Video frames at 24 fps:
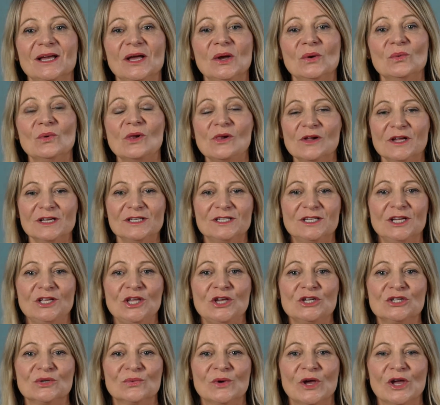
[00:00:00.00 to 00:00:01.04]
We'll continue
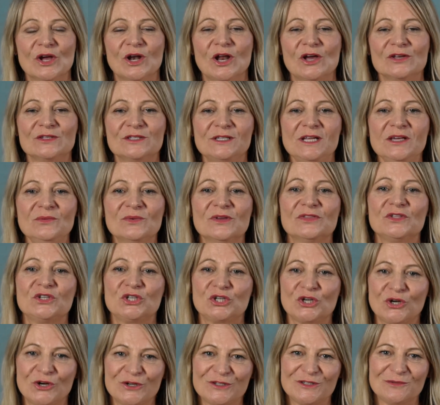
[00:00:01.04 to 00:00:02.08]
to work closely with
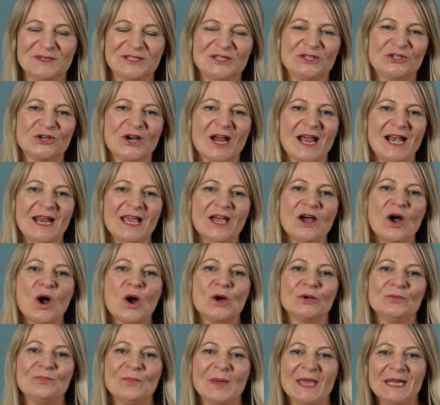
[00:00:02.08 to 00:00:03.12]
Tourism Australia
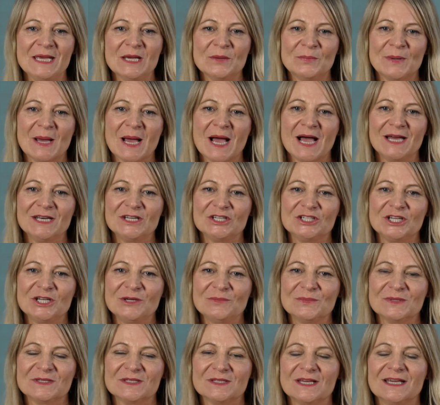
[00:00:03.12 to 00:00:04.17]
on media
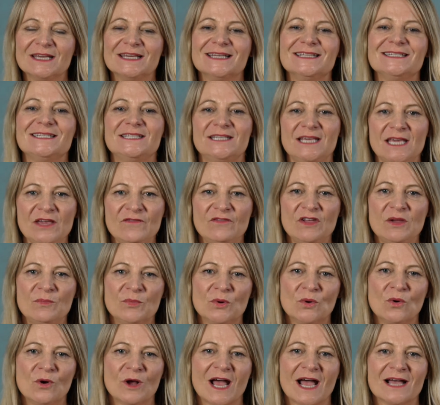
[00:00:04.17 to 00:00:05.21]
partnerships, TV
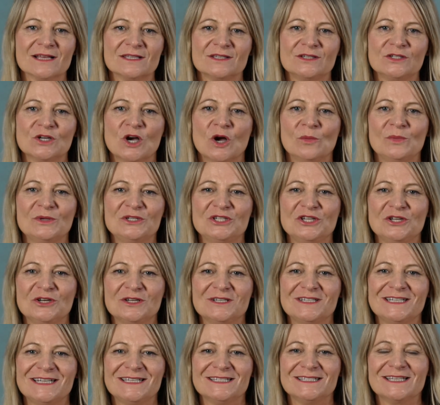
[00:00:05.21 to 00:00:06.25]
broadcast
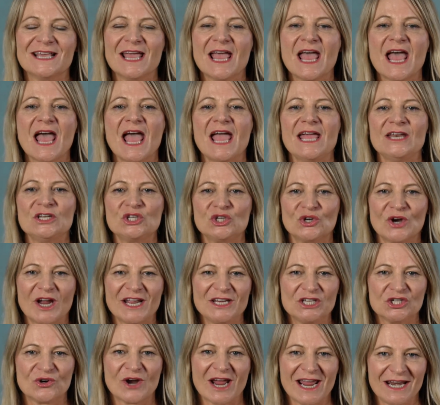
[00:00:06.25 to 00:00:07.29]
opportunities and trade
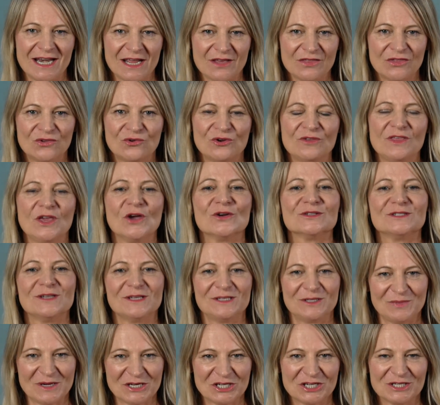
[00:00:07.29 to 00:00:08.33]
training through the Aussie
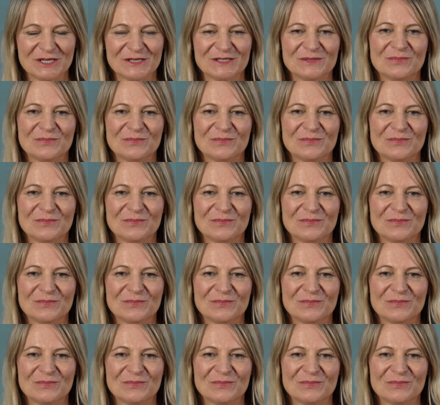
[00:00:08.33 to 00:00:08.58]
Specialist